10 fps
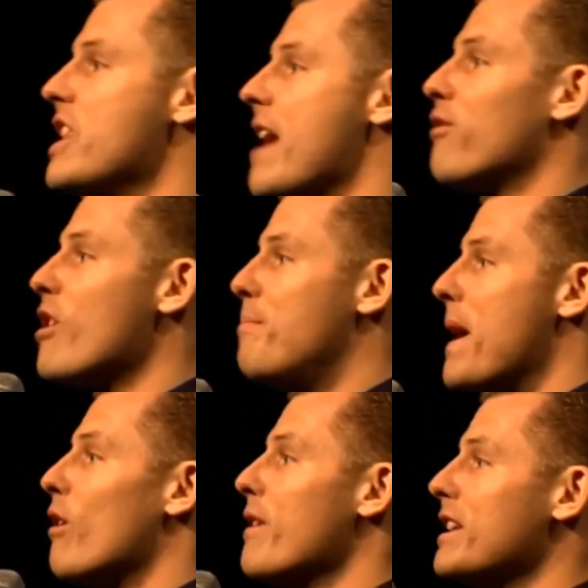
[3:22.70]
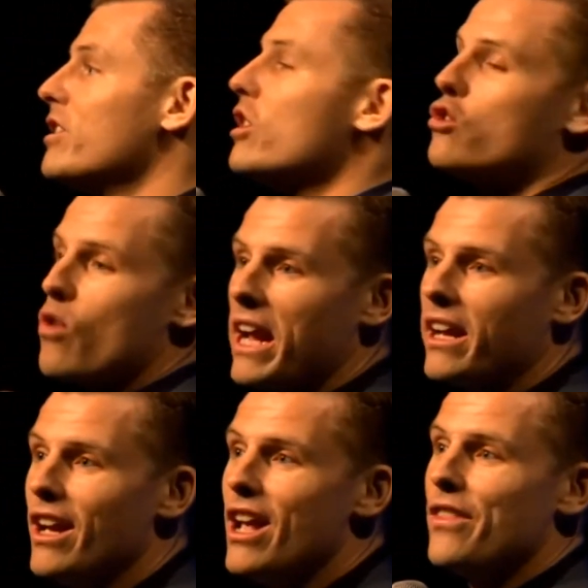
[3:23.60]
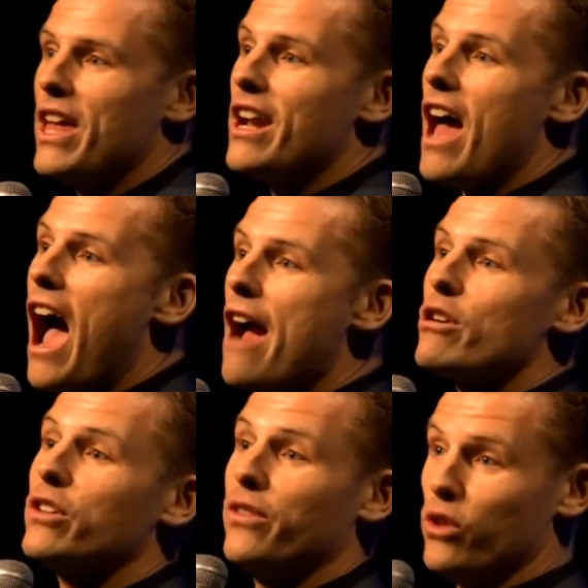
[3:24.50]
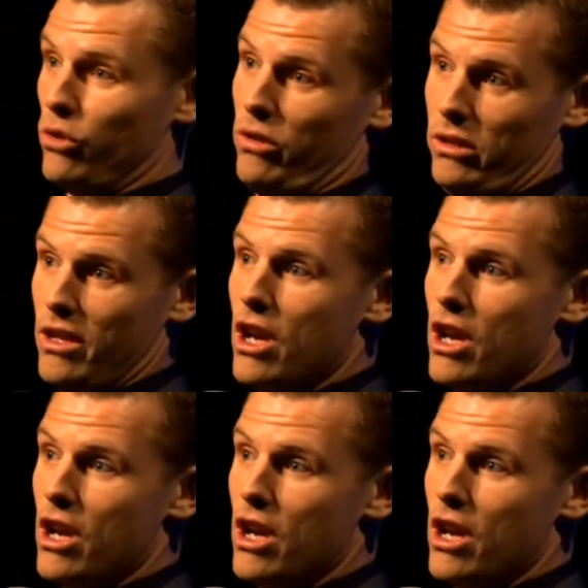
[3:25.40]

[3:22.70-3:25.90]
never a better reason to drink than an Irish funeral.